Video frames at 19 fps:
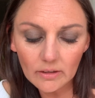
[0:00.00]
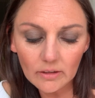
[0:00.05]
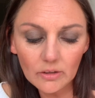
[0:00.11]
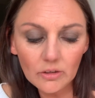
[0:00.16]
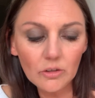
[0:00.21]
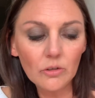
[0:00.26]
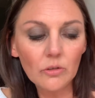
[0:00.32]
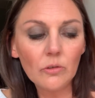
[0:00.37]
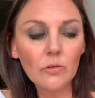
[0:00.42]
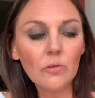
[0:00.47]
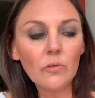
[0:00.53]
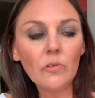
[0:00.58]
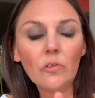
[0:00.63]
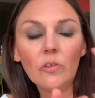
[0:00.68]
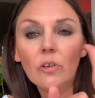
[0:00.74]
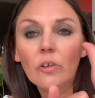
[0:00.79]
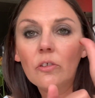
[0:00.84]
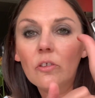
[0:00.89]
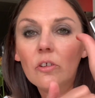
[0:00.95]
use
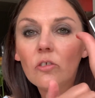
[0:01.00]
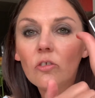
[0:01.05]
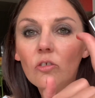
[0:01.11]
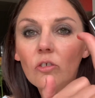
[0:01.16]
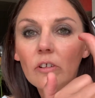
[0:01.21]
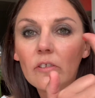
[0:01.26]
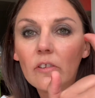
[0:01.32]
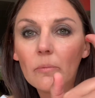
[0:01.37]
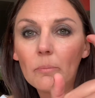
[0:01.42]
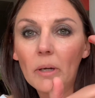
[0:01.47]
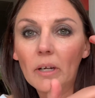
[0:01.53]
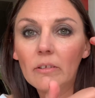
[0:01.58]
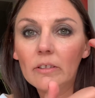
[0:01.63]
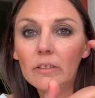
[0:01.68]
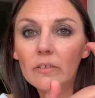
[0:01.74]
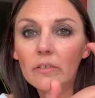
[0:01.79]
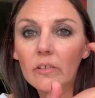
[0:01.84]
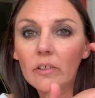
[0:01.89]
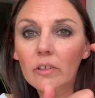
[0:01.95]
this
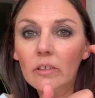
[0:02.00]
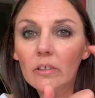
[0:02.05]
transparent